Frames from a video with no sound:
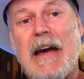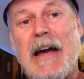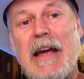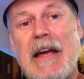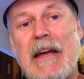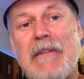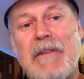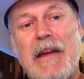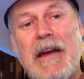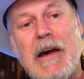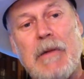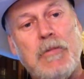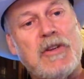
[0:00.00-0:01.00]
I
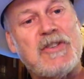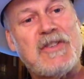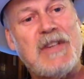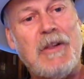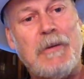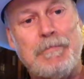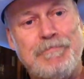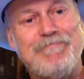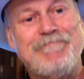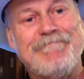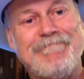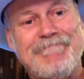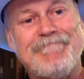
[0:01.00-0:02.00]
yeah, I'm gonna sell them.
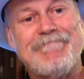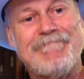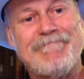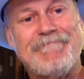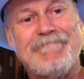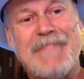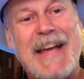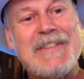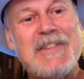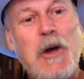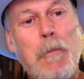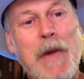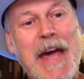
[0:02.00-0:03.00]

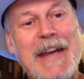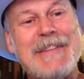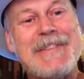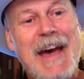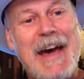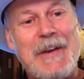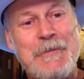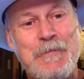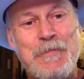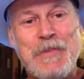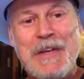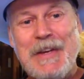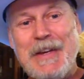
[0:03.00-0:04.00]
That's how bad it's gotten.
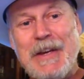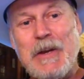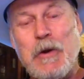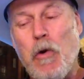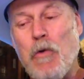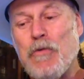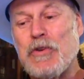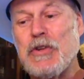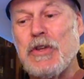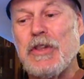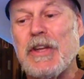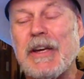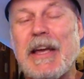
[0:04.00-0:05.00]
Go over
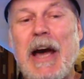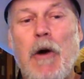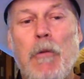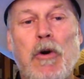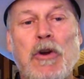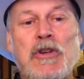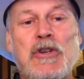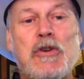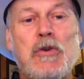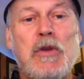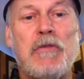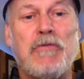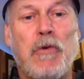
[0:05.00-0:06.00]
to the Cowboy
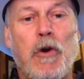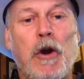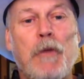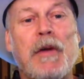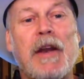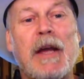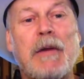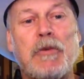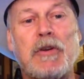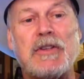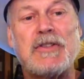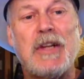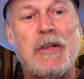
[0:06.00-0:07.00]
Shooting Forum, and I'm
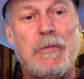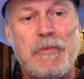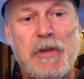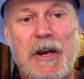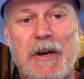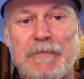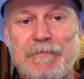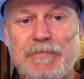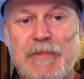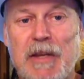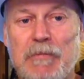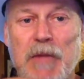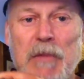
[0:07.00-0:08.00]
gonna sell them there.
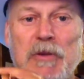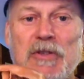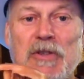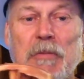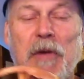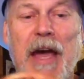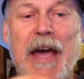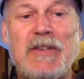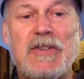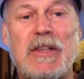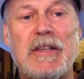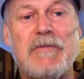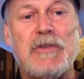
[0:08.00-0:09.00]
And maybe some
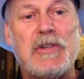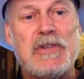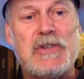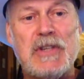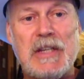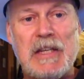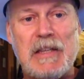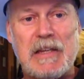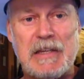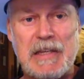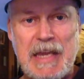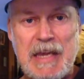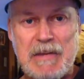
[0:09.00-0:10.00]
guys that live in the city
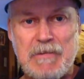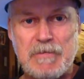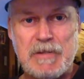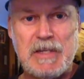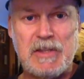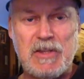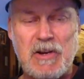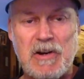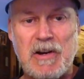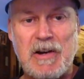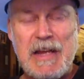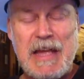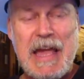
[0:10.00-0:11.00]
that can't get
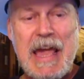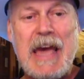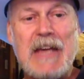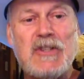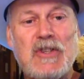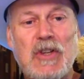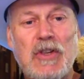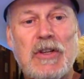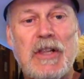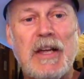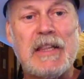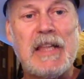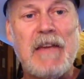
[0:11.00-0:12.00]
their hats to
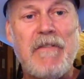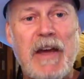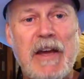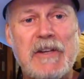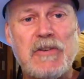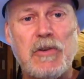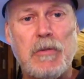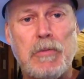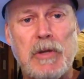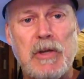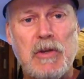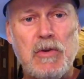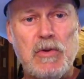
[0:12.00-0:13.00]
look like they've actually
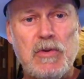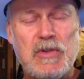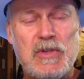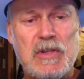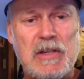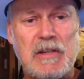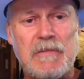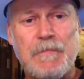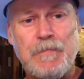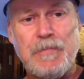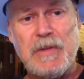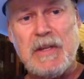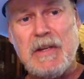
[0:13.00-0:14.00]
been used and